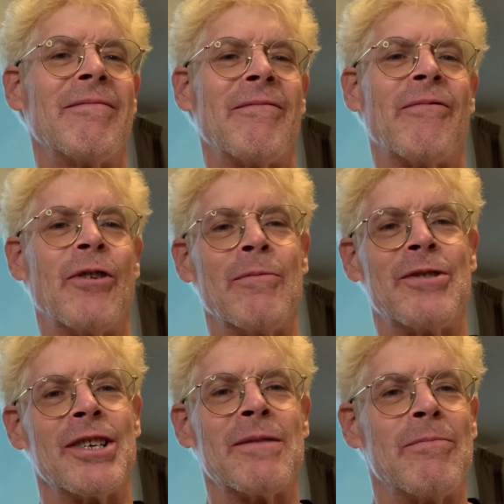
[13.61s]
for
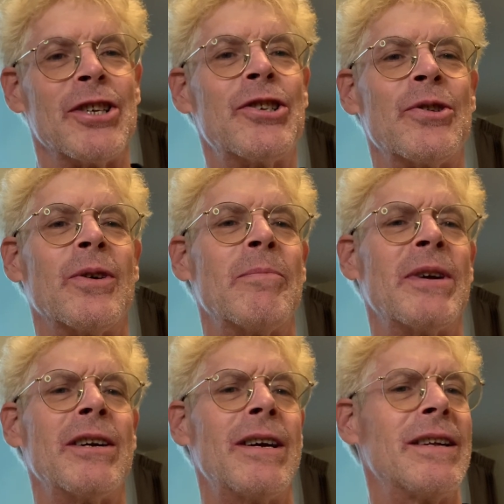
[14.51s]
just this short
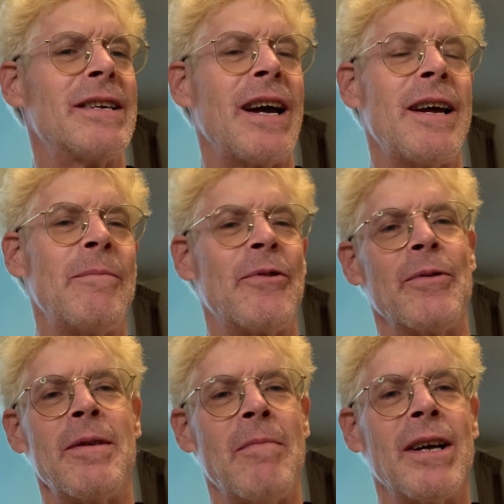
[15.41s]
period of time.
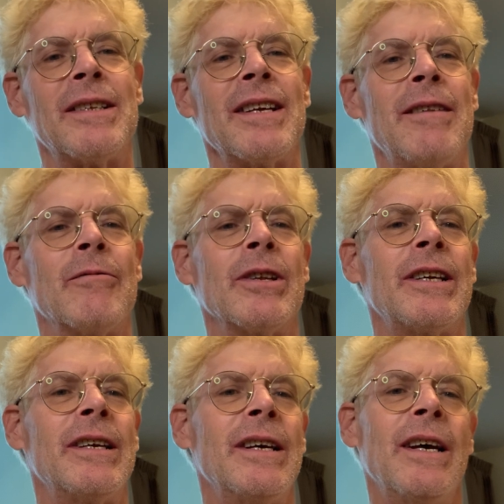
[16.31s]
3 months ain't
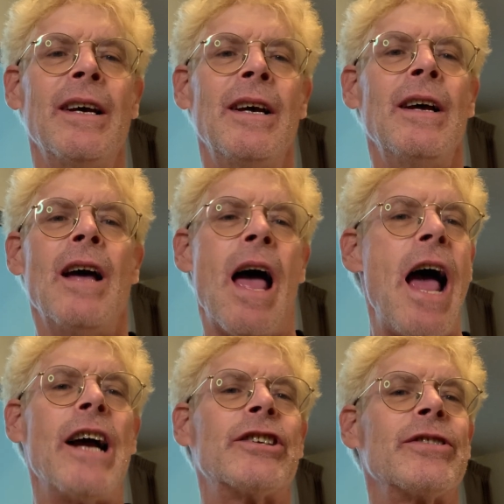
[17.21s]
really
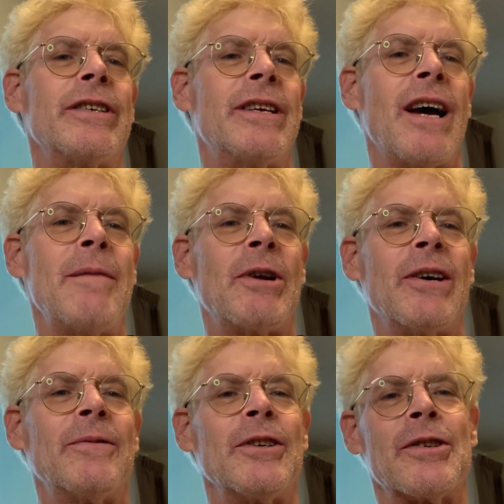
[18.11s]
actually time
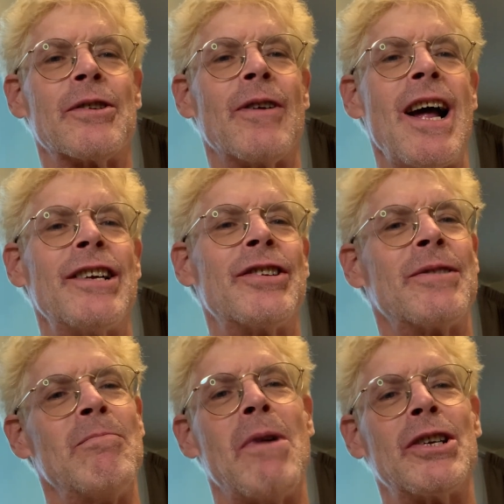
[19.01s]
enough to
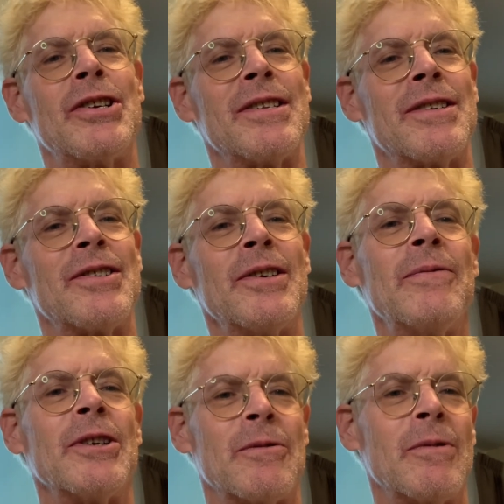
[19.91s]
scratch much of the
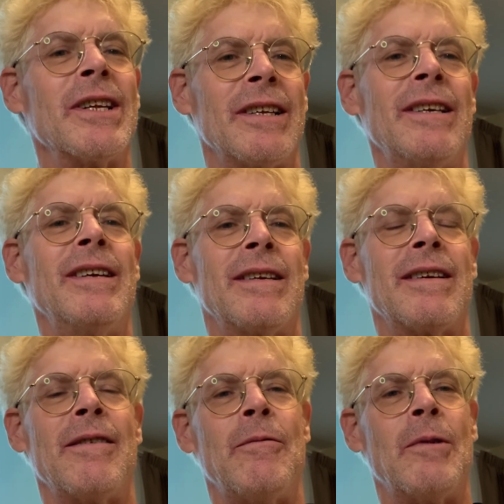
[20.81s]
surface, really,
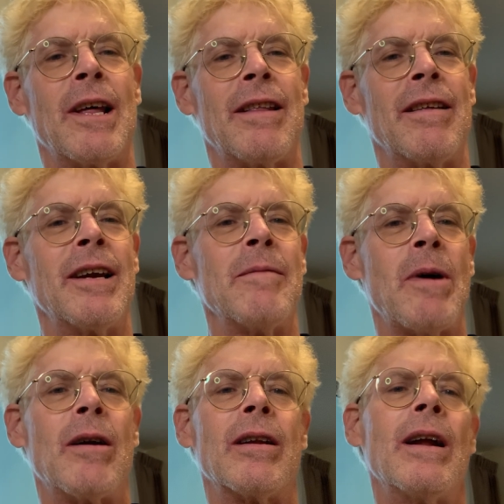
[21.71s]
when I think
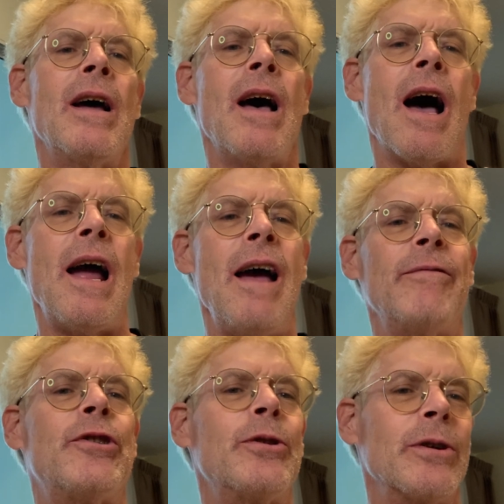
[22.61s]
about it. I
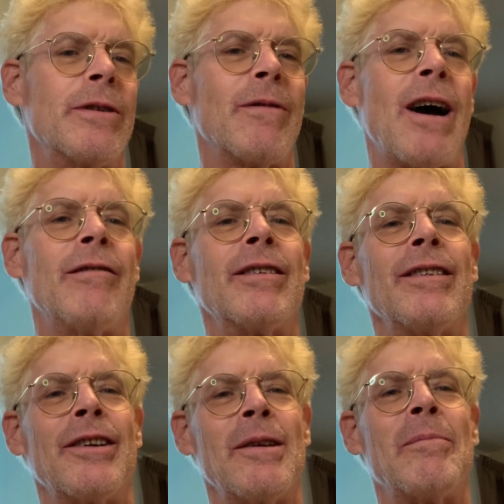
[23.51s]
have toured around a
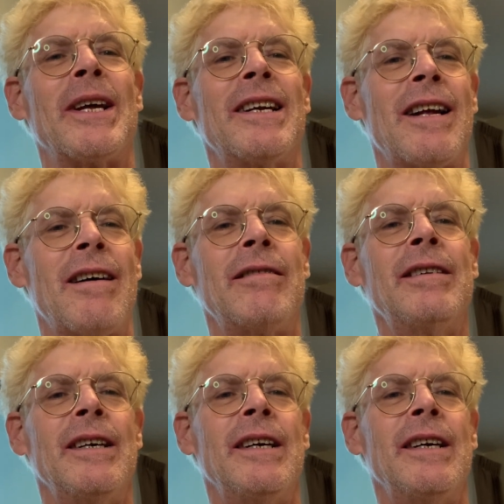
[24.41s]
little bit now.